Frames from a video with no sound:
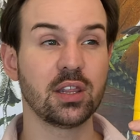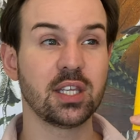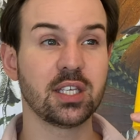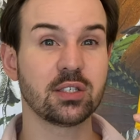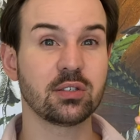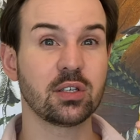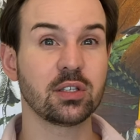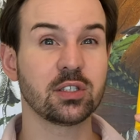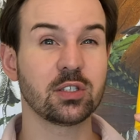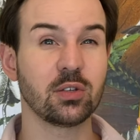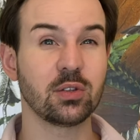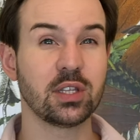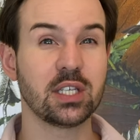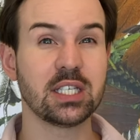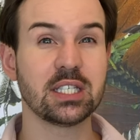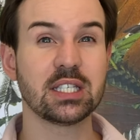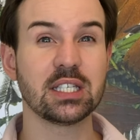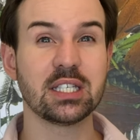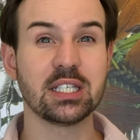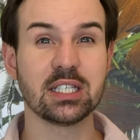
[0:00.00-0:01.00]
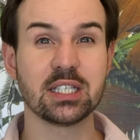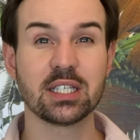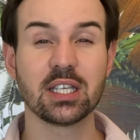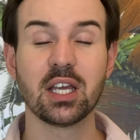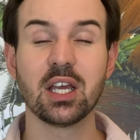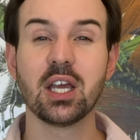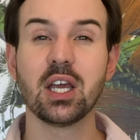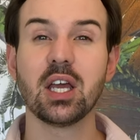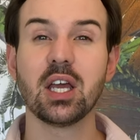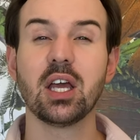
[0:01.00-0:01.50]
this one, so this is
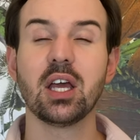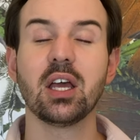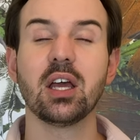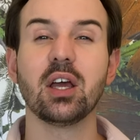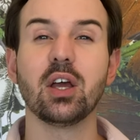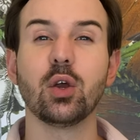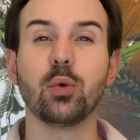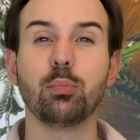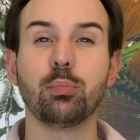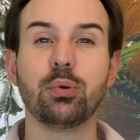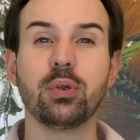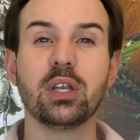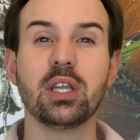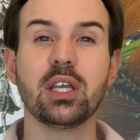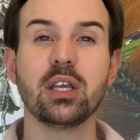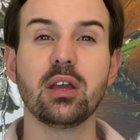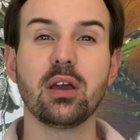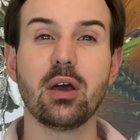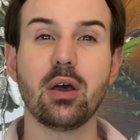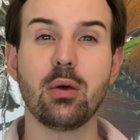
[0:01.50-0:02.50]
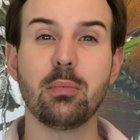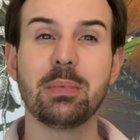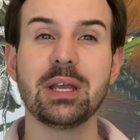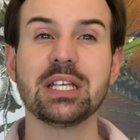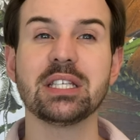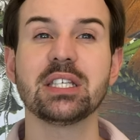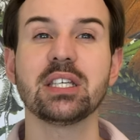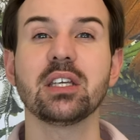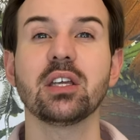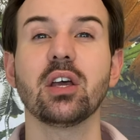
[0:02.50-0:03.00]
uh, pretty
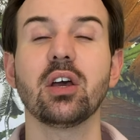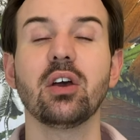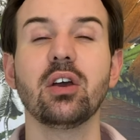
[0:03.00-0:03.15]
amazing.